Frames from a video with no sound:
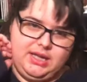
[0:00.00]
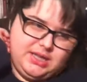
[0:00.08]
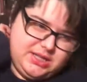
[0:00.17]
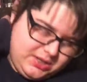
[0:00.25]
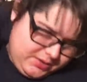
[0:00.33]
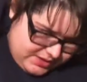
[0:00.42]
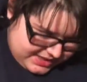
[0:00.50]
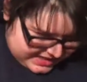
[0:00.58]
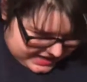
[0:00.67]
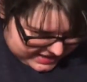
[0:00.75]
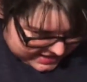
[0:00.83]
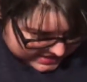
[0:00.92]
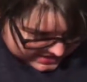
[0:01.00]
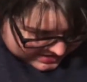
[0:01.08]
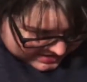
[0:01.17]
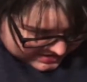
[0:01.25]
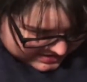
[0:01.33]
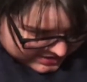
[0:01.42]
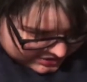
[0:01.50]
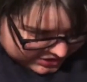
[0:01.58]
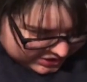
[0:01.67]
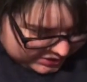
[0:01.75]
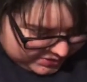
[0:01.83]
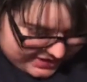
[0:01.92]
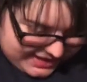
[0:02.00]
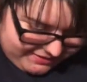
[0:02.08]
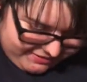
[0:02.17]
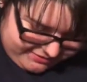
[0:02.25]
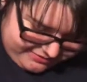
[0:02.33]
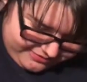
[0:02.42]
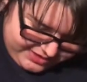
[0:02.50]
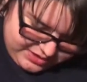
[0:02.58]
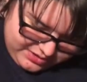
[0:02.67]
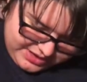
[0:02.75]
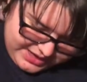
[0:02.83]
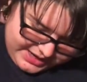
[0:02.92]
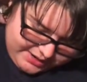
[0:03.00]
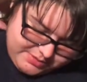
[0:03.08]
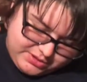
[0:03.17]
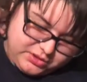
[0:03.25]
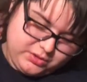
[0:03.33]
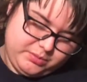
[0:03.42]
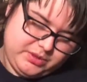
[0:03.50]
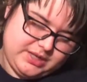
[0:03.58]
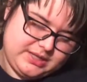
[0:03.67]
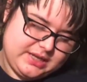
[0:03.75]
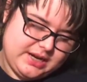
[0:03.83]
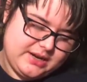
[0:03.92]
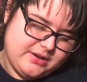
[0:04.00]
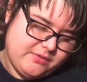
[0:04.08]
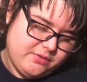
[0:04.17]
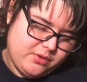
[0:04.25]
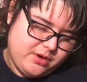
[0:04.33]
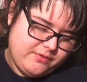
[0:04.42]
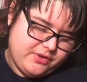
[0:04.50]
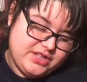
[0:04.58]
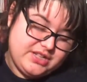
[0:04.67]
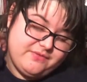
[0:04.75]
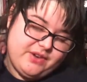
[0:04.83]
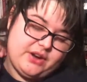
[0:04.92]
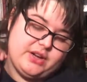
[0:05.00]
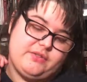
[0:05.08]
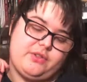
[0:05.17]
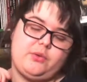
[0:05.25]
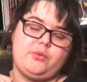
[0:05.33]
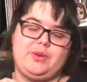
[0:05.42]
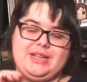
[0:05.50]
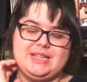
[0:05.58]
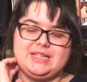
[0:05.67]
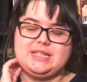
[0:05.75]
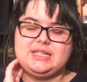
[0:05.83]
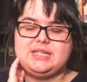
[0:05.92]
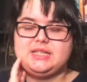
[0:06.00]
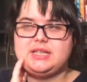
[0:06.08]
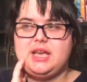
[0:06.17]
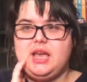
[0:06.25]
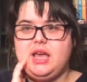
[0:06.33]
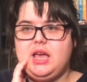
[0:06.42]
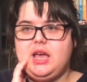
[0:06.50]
there's two that I feel like I'd be super excited for very different reasons.